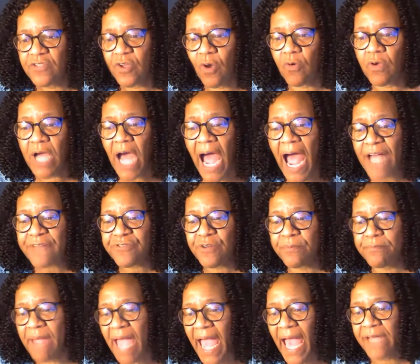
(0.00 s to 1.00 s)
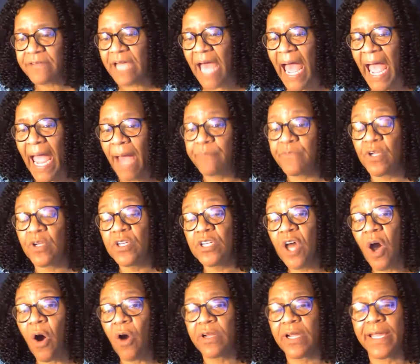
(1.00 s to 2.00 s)
So God's reminder, I am the
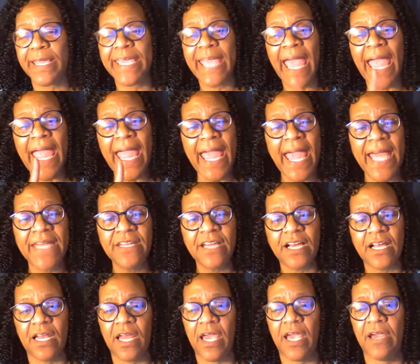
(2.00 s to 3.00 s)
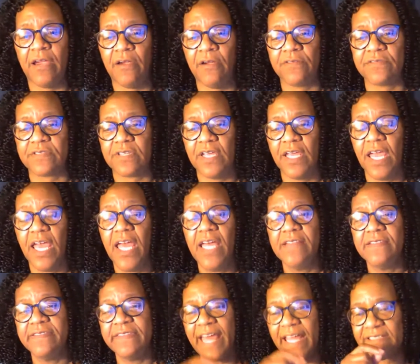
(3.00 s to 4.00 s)
Lord, again declares
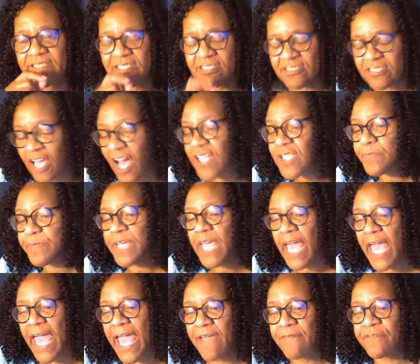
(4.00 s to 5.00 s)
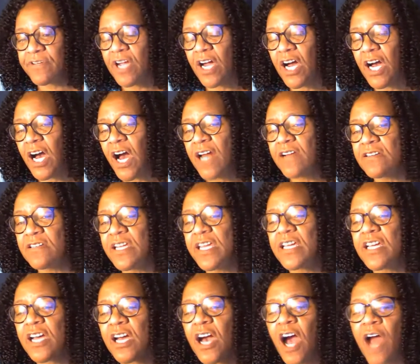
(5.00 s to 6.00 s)
that such behavior
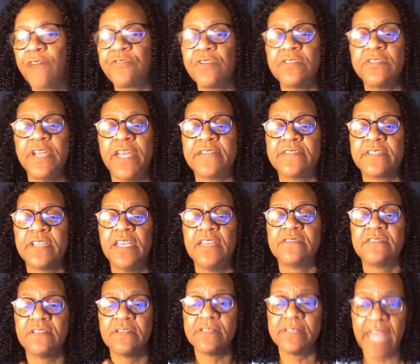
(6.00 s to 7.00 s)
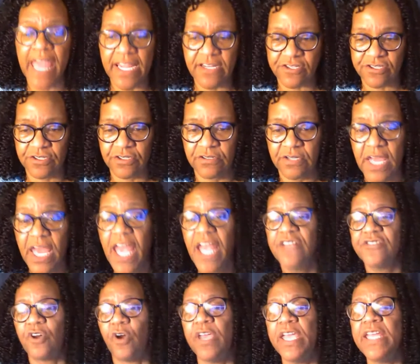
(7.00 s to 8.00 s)
utterly contradicts his nature.
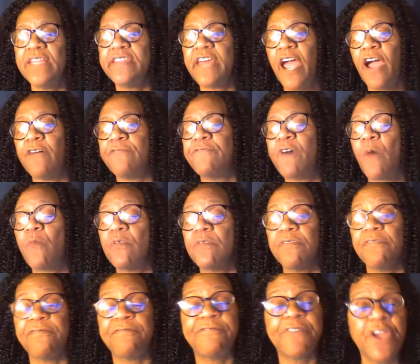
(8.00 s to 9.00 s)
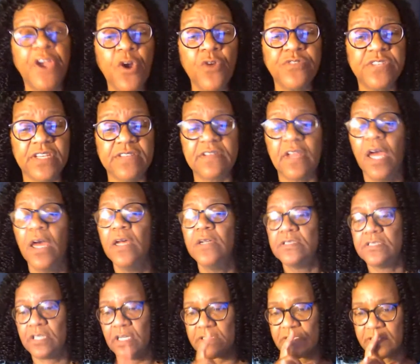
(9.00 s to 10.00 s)
So he therefore refuses
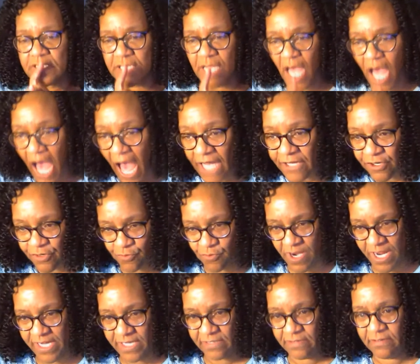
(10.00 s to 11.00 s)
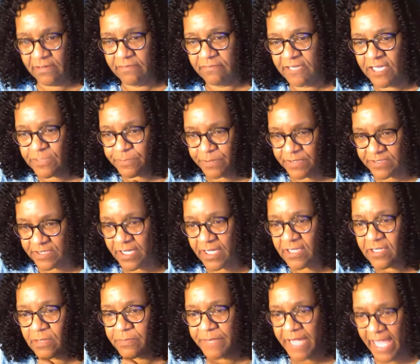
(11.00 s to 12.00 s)
to tolerate this
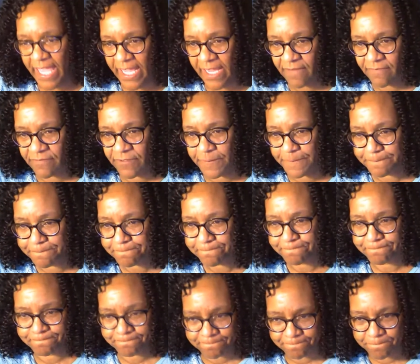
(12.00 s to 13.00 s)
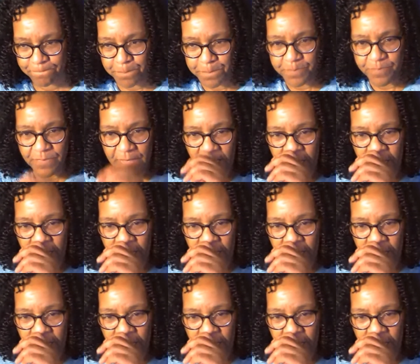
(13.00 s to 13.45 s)
particular behavior. Mm.